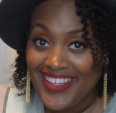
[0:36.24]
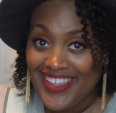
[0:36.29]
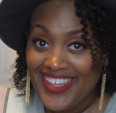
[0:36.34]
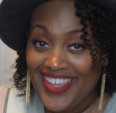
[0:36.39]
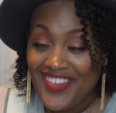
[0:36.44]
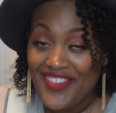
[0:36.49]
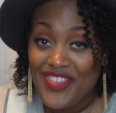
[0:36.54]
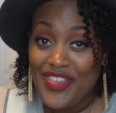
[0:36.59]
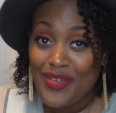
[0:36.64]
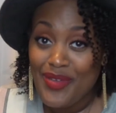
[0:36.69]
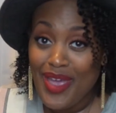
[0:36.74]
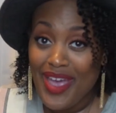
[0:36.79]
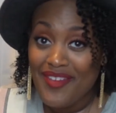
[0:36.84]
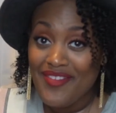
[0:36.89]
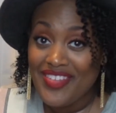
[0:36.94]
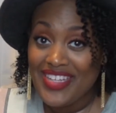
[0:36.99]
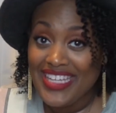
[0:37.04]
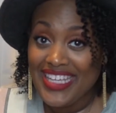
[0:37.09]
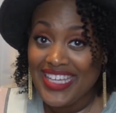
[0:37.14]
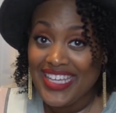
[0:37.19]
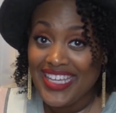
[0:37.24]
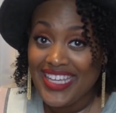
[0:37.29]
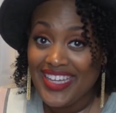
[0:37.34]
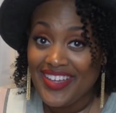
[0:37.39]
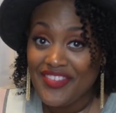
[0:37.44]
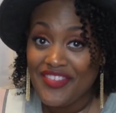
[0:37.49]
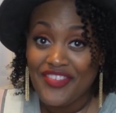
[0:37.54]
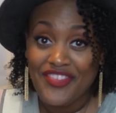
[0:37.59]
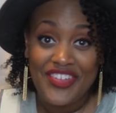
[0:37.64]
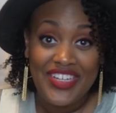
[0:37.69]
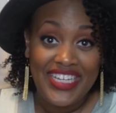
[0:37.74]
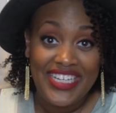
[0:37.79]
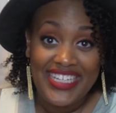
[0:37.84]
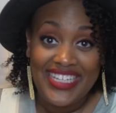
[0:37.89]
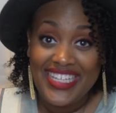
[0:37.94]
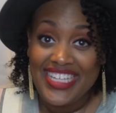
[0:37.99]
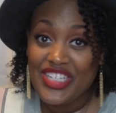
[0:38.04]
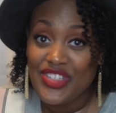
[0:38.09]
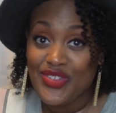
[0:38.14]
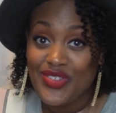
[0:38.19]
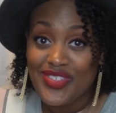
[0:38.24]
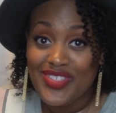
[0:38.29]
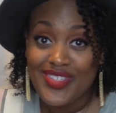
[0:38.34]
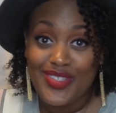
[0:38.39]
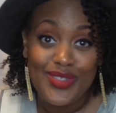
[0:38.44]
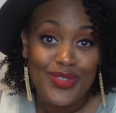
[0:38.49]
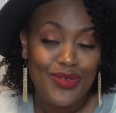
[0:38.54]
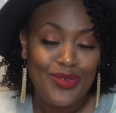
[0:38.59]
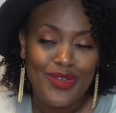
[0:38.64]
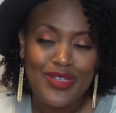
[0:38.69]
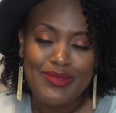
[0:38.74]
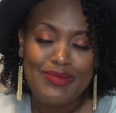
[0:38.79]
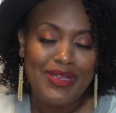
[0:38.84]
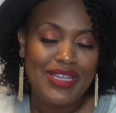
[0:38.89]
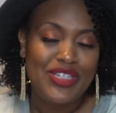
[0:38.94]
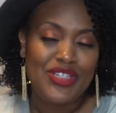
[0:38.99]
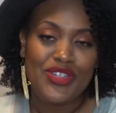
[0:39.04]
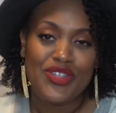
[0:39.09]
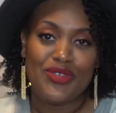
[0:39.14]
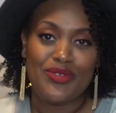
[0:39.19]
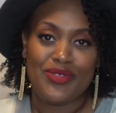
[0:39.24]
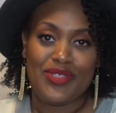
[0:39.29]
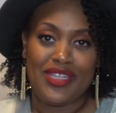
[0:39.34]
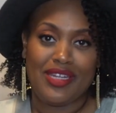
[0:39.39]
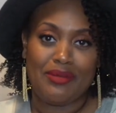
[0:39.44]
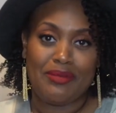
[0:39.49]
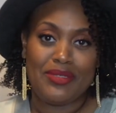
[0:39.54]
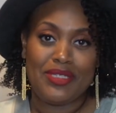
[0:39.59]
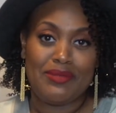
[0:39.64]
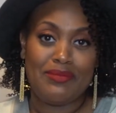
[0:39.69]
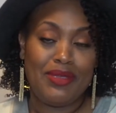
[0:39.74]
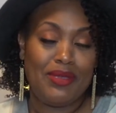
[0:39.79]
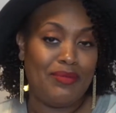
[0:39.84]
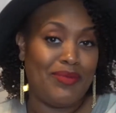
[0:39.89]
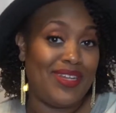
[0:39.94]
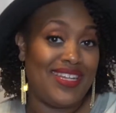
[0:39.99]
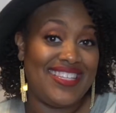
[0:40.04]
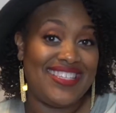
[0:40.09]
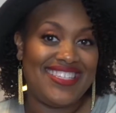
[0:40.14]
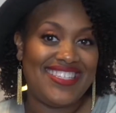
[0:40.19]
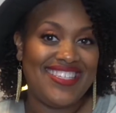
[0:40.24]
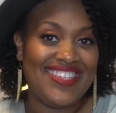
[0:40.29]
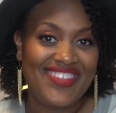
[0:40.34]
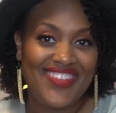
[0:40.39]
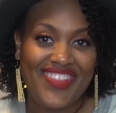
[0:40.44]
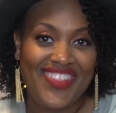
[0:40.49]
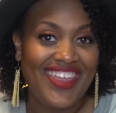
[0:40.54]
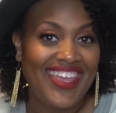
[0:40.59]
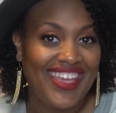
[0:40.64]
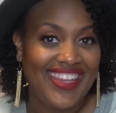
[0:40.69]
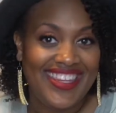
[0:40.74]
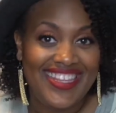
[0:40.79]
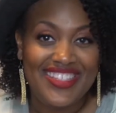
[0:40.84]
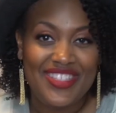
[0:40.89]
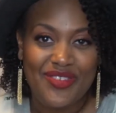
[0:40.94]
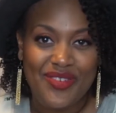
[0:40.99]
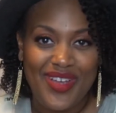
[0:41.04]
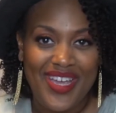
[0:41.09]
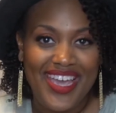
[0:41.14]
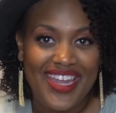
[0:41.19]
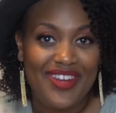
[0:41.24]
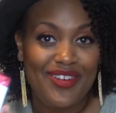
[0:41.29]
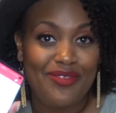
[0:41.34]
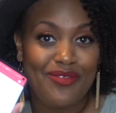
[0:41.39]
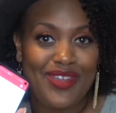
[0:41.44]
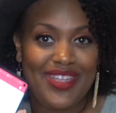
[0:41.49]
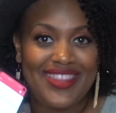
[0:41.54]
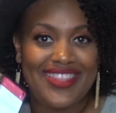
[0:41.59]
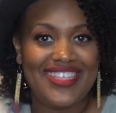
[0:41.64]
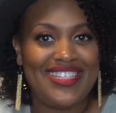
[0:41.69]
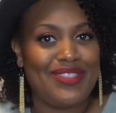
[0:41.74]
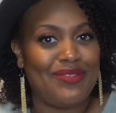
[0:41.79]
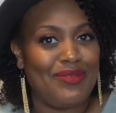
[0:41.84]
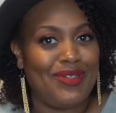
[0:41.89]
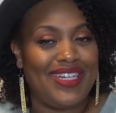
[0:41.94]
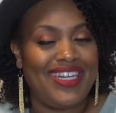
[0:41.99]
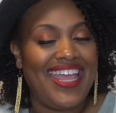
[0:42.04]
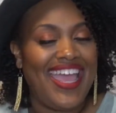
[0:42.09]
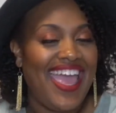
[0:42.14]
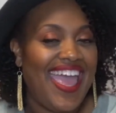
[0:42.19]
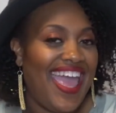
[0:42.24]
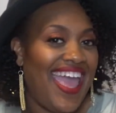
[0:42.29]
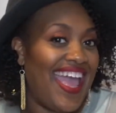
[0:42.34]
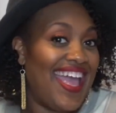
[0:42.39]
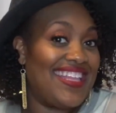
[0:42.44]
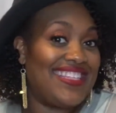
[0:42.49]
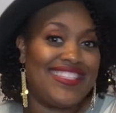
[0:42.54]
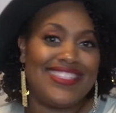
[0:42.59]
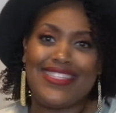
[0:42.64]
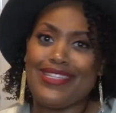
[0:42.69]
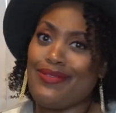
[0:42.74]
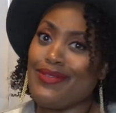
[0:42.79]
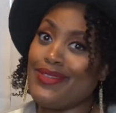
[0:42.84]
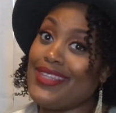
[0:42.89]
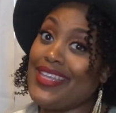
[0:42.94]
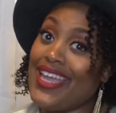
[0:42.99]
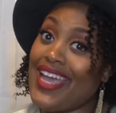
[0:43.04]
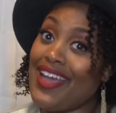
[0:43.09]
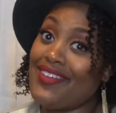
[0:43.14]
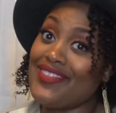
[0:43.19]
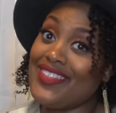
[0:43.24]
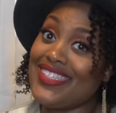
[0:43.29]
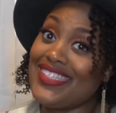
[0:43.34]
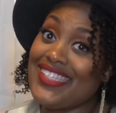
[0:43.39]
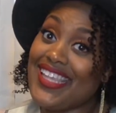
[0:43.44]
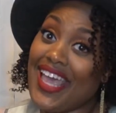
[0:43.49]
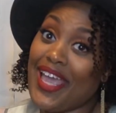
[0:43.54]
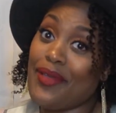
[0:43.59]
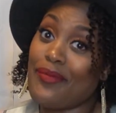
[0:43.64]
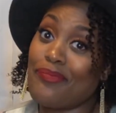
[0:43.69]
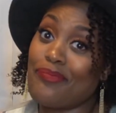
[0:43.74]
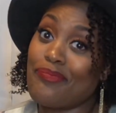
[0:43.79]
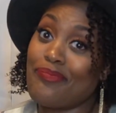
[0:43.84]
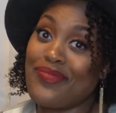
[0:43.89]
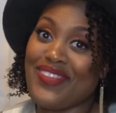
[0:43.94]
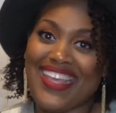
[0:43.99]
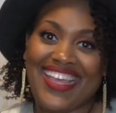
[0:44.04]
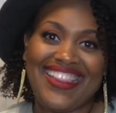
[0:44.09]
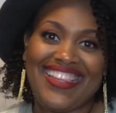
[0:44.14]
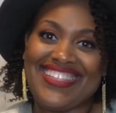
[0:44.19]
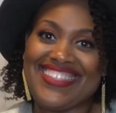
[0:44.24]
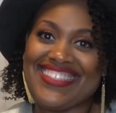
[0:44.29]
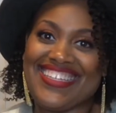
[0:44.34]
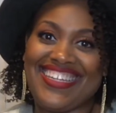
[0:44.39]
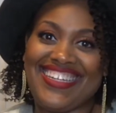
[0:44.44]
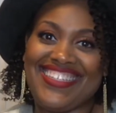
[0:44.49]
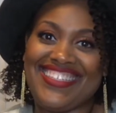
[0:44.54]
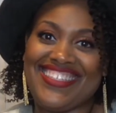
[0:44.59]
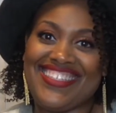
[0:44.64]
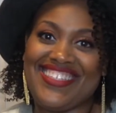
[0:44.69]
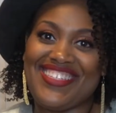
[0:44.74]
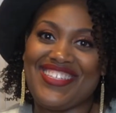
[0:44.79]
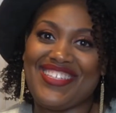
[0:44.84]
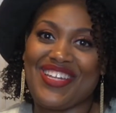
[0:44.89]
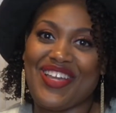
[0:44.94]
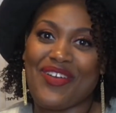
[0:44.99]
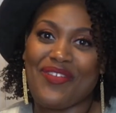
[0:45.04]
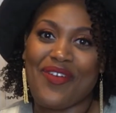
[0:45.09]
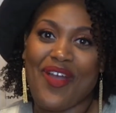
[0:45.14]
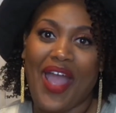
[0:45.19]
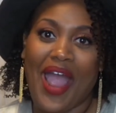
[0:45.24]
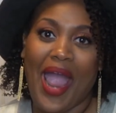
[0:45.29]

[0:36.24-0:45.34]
if you have any fun, interesting stories, make sure you send them to me. But until then, let's go ahead and read this one and see what they have to say. Let's get into the show.